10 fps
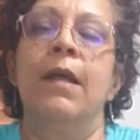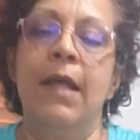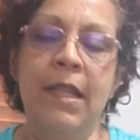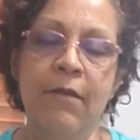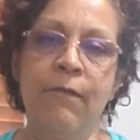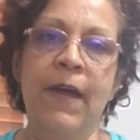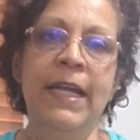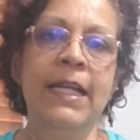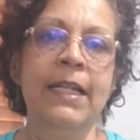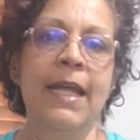And then
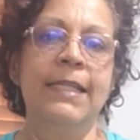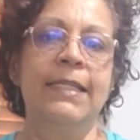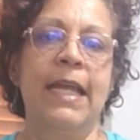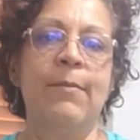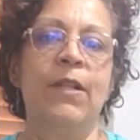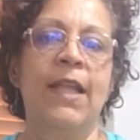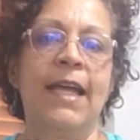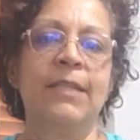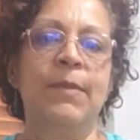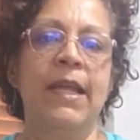finding that same
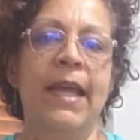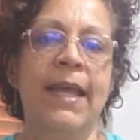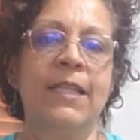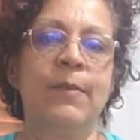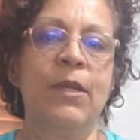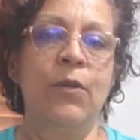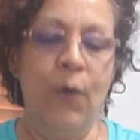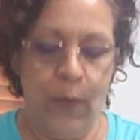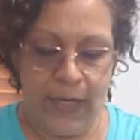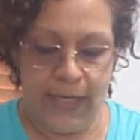clasp of the hands, but
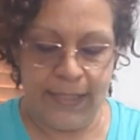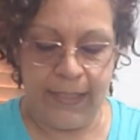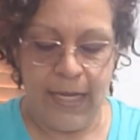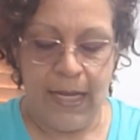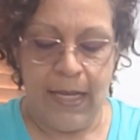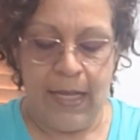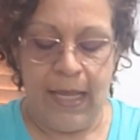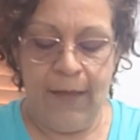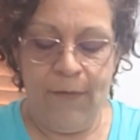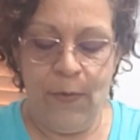notice
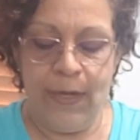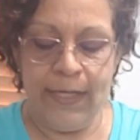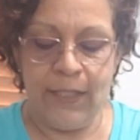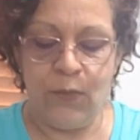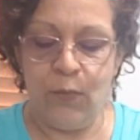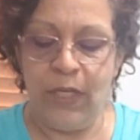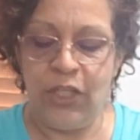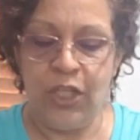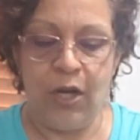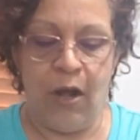if you can
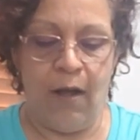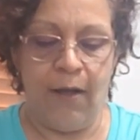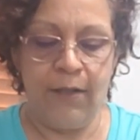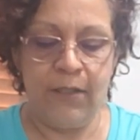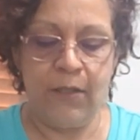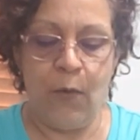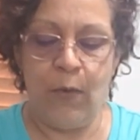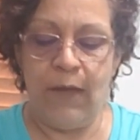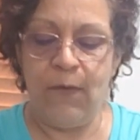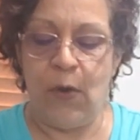switch it all. So
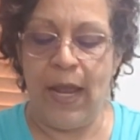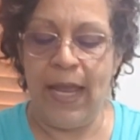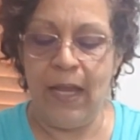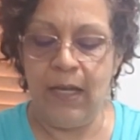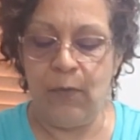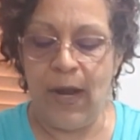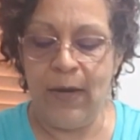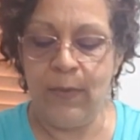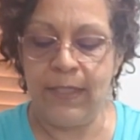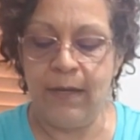if your hand
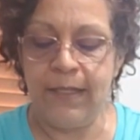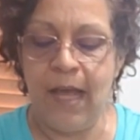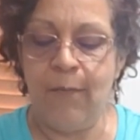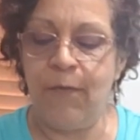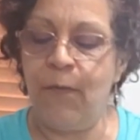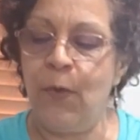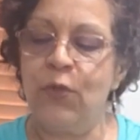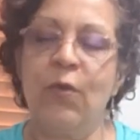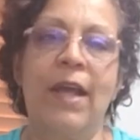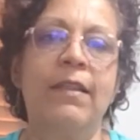right was on top before,
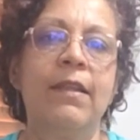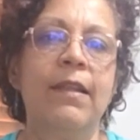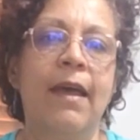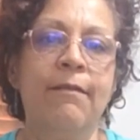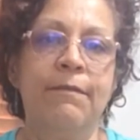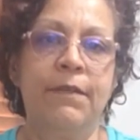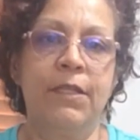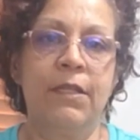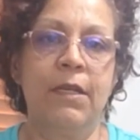try the left.